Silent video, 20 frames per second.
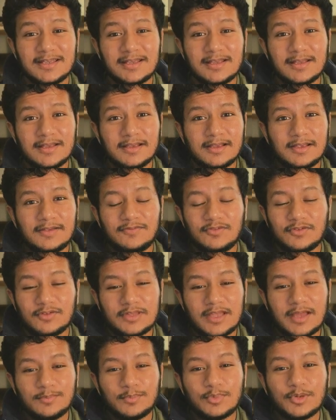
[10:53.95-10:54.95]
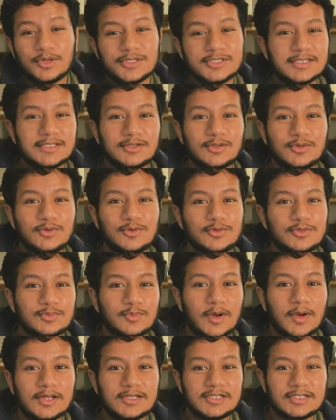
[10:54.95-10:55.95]
if you're that person who is
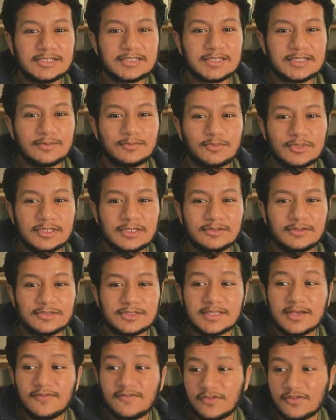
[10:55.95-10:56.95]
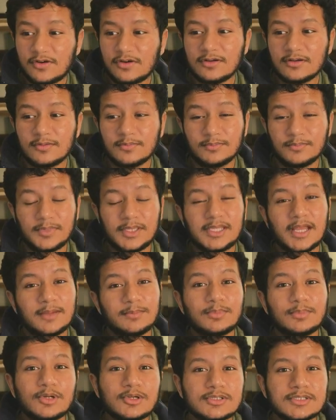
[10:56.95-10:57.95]
watching someone else suffer, be that
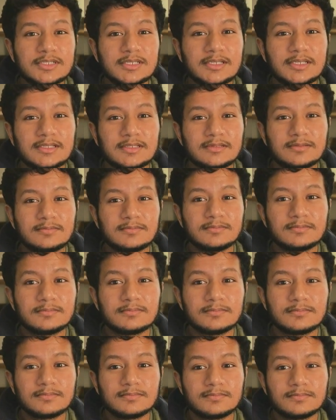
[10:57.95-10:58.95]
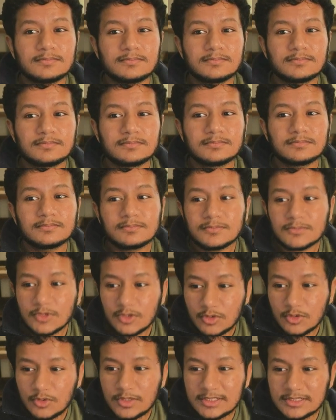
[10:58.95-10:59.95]
person who
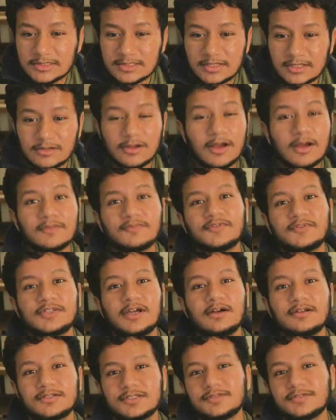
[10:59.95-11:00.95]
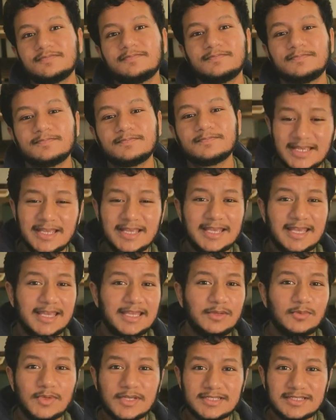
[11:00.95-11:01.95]
is their confidant
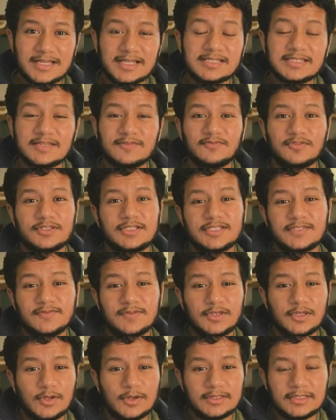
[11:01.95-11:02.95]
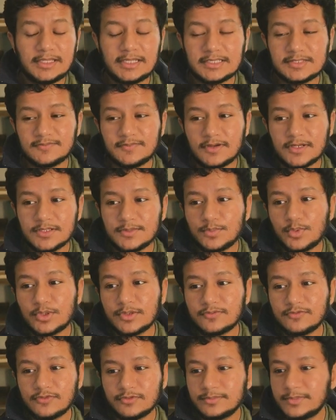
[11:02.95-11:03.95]
anyways, that's it for this video. I think it's very important
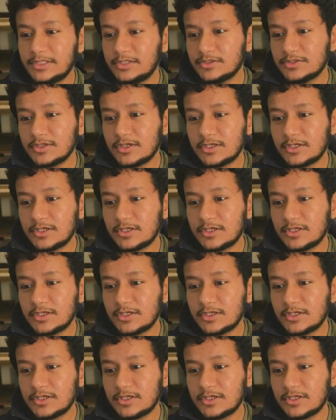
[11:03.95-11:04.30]
for me to talk